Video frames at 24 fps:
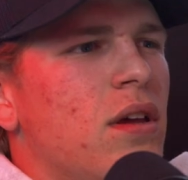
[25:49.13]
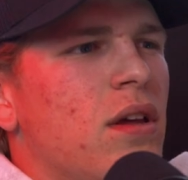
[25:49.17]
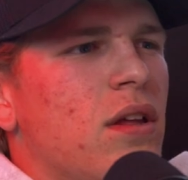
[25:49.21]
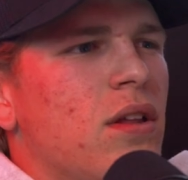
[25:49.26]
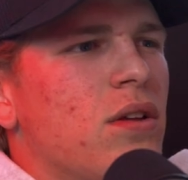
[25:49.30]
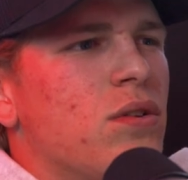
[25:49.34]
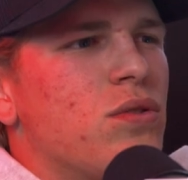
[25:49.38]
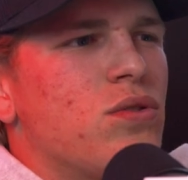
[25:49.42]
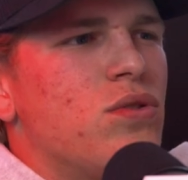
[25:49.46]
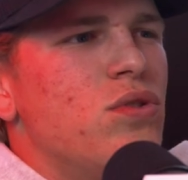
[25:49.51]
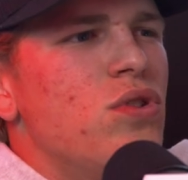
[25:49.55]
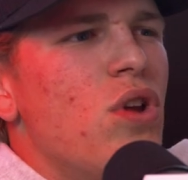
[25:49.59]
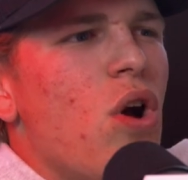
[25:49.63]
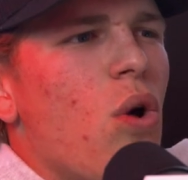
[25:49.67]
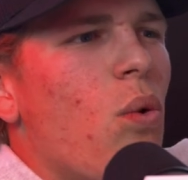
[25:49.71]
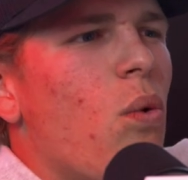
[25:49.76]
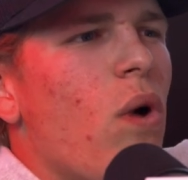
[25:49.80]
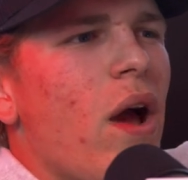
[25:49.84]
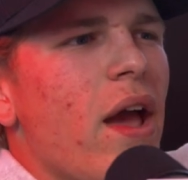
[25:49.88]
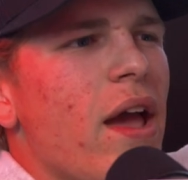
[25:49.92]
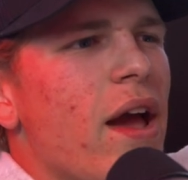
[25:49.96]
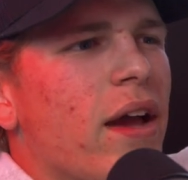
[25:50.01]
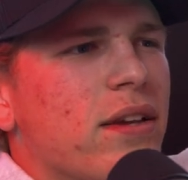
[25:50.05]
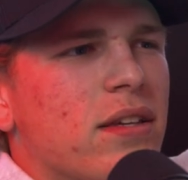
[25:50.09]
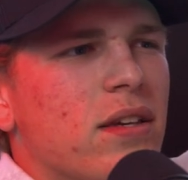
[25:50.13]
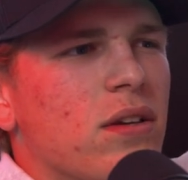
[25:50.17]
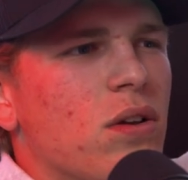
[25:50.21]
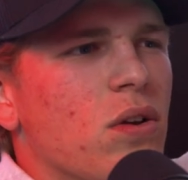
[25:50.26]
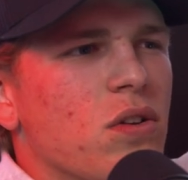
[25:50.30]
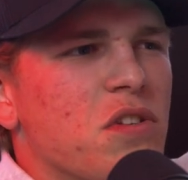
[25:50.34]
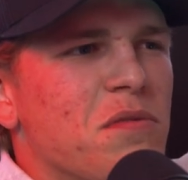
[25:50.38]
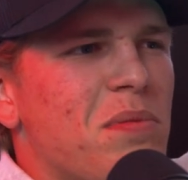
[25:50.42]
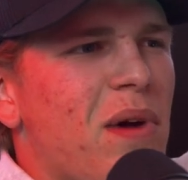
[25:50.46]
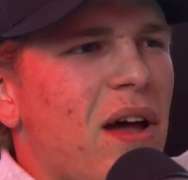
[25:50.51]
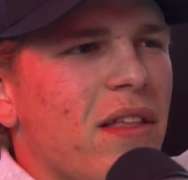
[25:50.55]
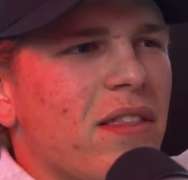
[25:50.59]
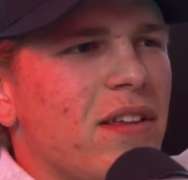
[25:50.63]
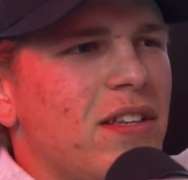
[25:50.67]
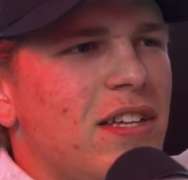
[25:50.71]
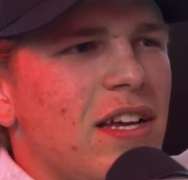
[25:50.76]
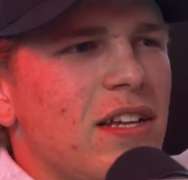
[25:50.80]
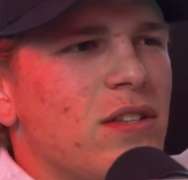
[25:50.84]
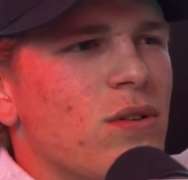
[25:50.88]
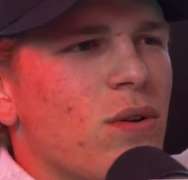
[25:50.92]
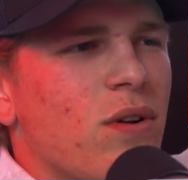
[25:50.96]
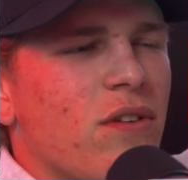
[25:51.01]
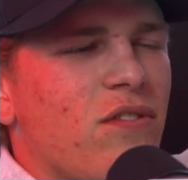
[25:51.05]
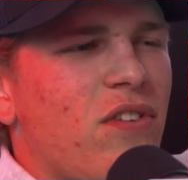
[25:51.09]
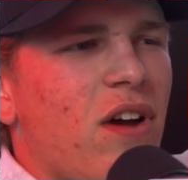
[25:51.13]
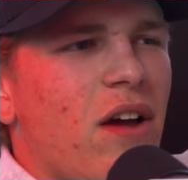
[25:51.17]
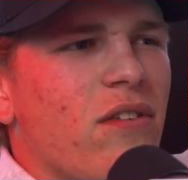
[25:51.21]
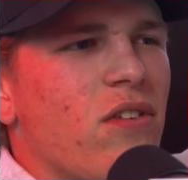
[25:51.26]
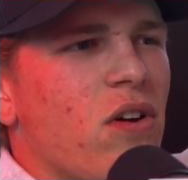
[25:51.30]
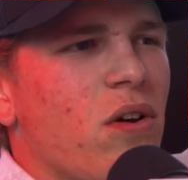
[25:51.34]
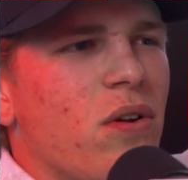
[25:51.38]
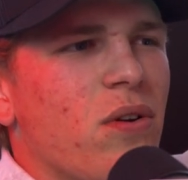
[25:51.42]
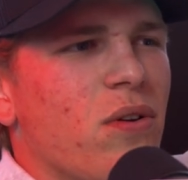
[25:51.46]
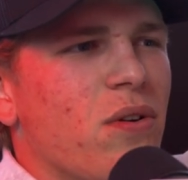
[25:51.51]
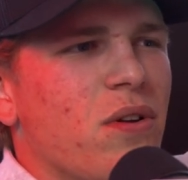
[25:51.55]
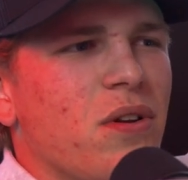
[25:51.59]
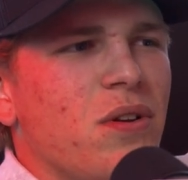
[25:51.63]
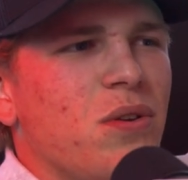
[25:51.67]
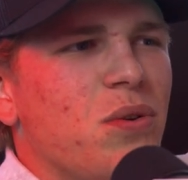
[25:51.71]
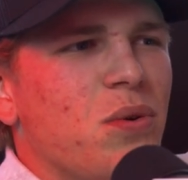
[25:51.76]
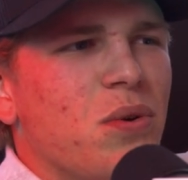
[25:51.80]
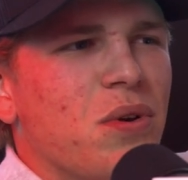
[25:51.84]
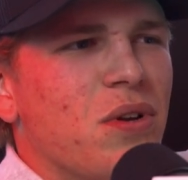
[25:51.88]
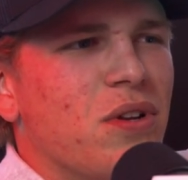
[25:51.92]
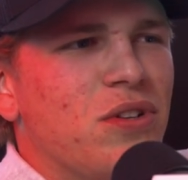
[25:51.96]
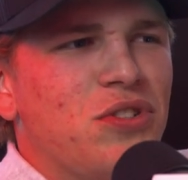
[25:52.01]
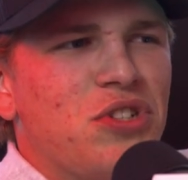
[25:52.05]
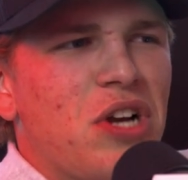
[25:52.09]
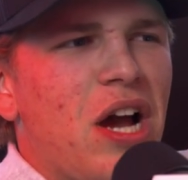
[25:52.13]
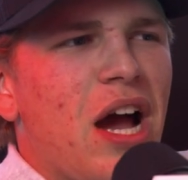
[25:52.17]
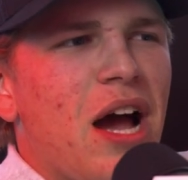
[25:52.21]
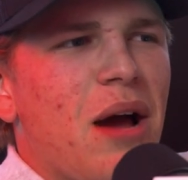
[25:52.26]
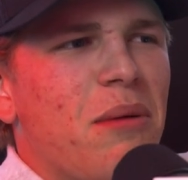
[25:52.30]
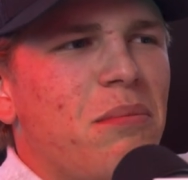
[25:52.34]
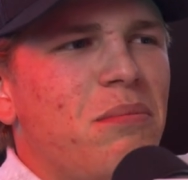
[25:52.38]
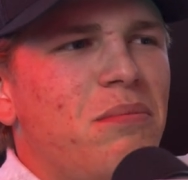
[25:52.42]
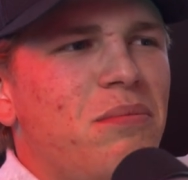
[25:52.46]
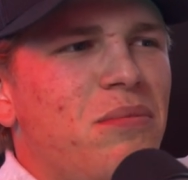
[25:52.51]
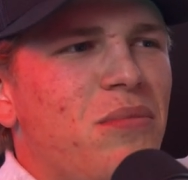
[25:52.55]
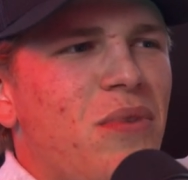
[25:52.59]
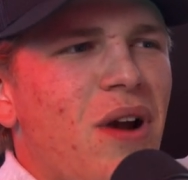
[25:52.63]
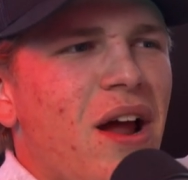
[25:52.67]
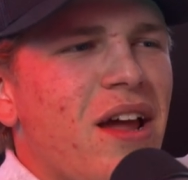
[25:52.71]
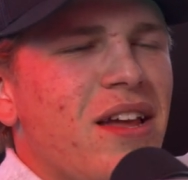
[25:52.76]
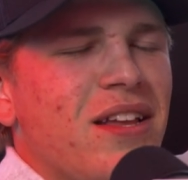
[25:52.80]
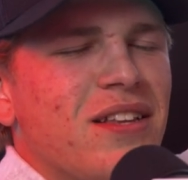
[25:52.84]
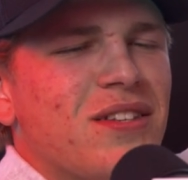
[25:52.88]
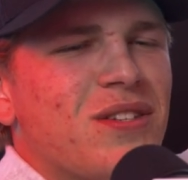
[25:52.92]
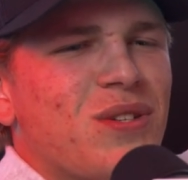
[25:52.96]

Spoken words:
there's no way I could go spot the Daytona 500 and do a good job, right?